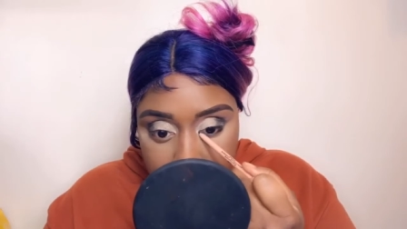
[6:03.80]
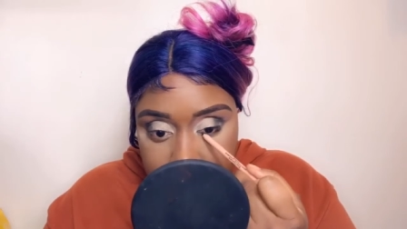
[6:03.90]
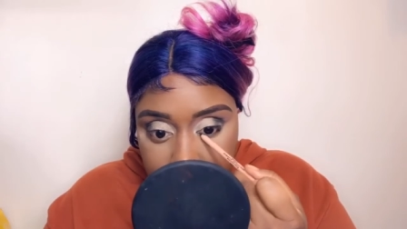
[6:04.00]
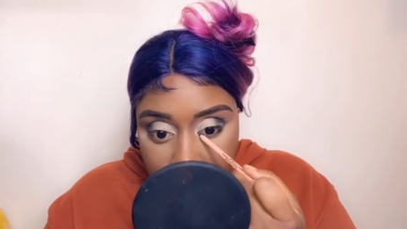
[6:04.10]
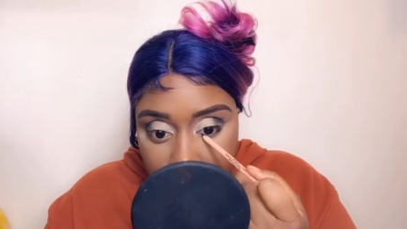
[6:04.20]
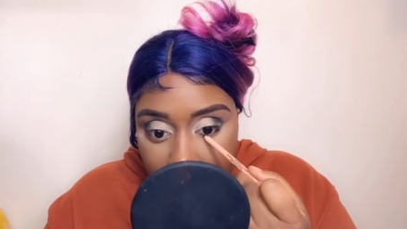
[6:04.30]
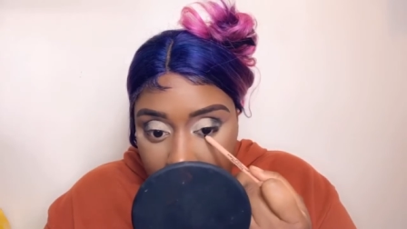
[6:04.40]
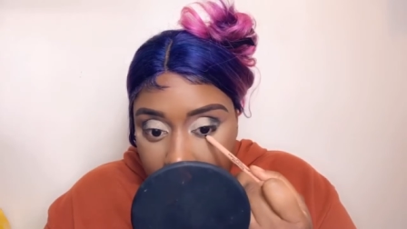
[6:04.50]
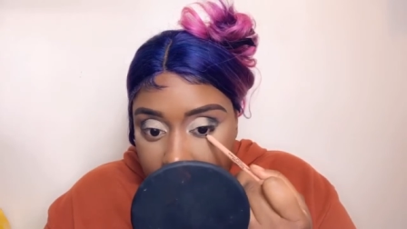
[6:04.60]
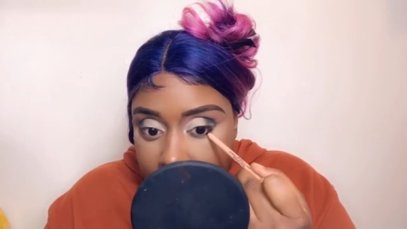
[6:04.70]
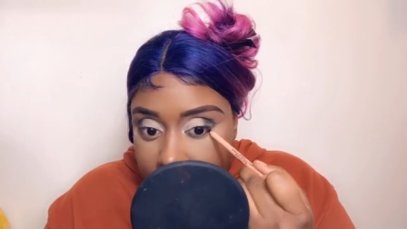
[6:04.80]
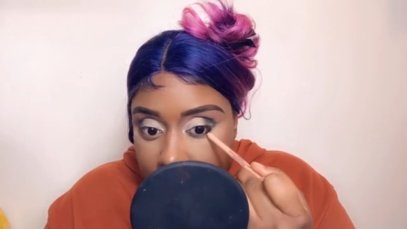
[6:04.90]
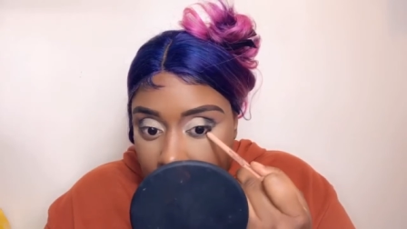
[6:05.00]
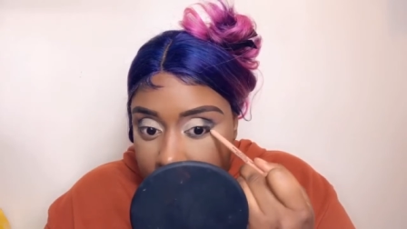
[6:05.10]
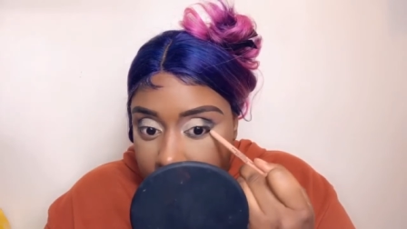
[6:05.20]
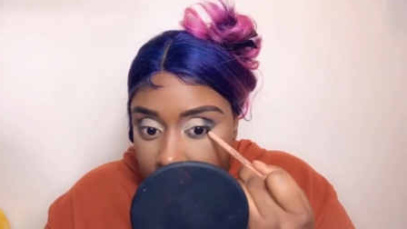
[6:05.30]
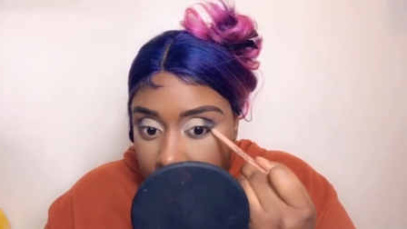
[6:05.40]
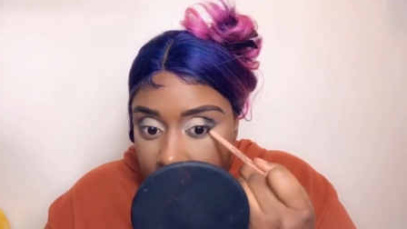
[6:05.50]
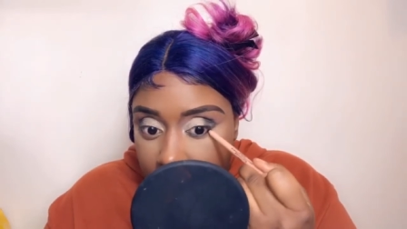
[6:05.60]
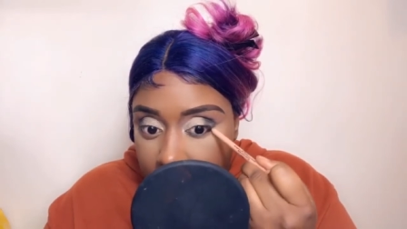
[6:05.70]
you got great stuff.
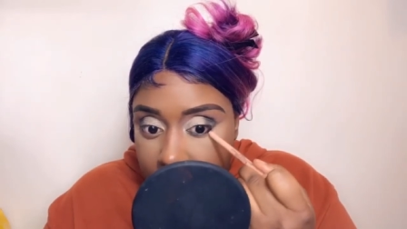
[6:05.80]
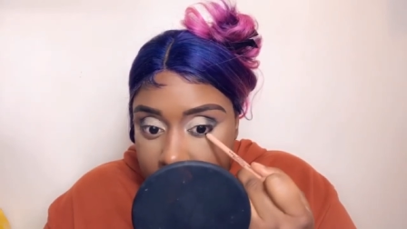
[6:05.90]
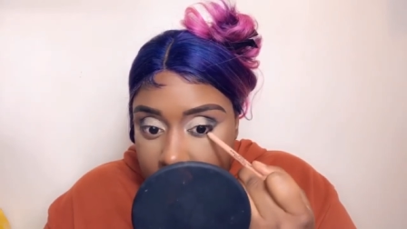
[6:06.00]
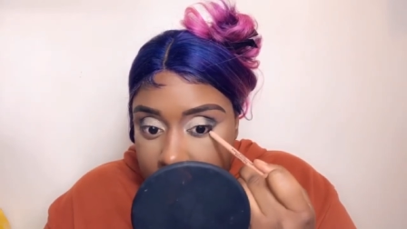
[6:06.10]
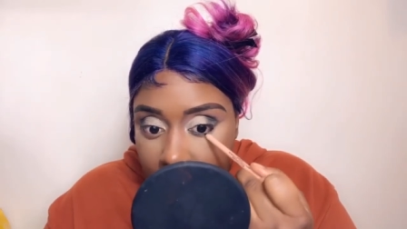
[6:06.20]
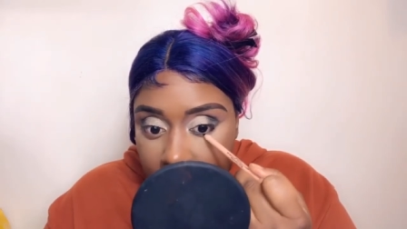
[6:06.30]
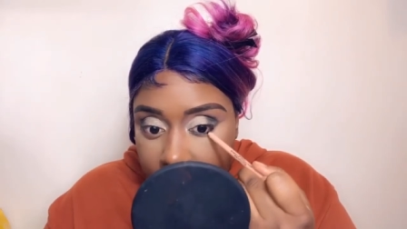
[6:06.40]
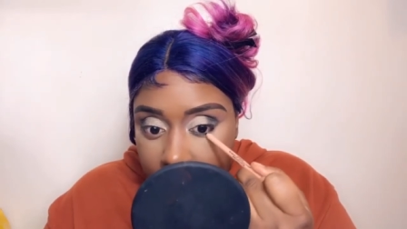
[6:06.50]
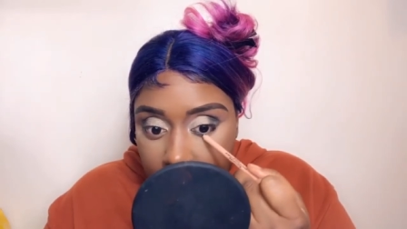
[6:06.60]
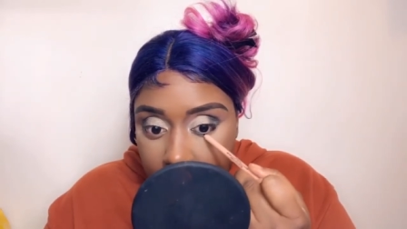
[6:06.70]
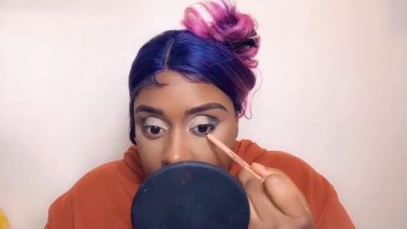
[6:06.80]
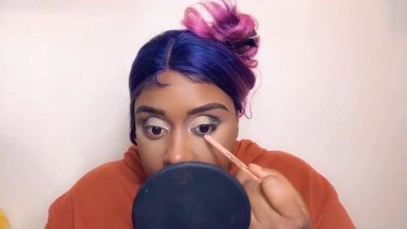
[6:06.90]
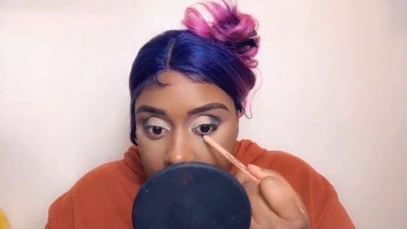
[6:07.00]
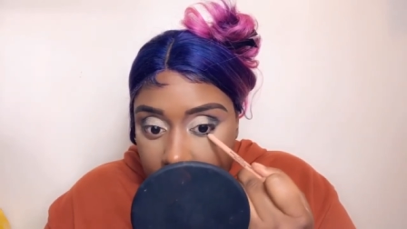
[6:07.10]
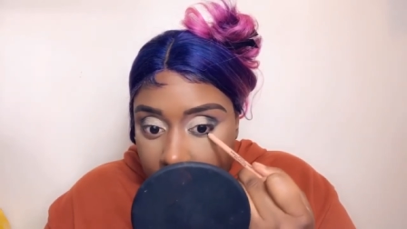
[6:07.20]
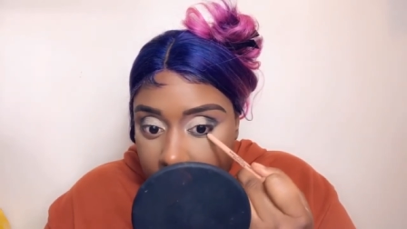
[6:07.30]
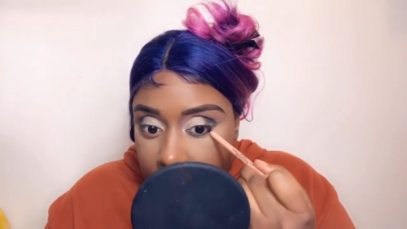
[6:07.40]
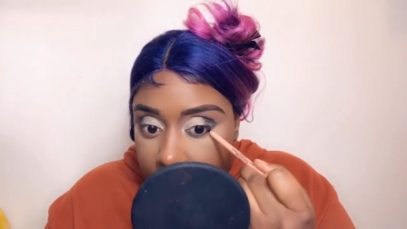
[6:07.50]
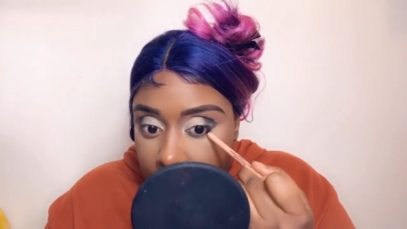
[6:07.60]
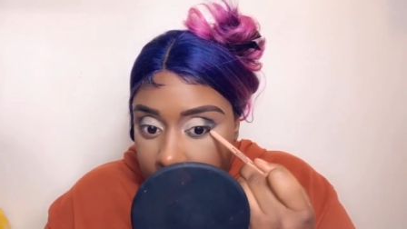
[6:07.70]
It's just not for the color
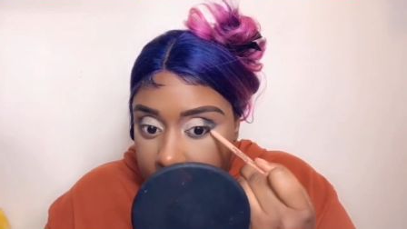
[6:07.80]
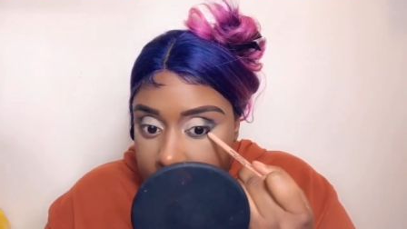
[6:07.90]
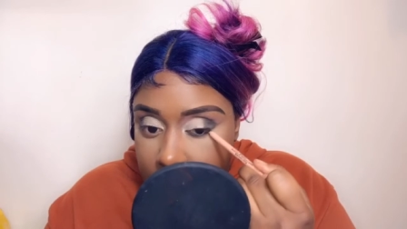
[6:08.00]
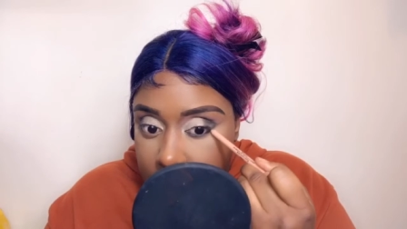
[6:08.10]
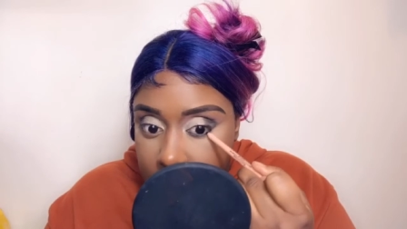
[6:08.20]
girls.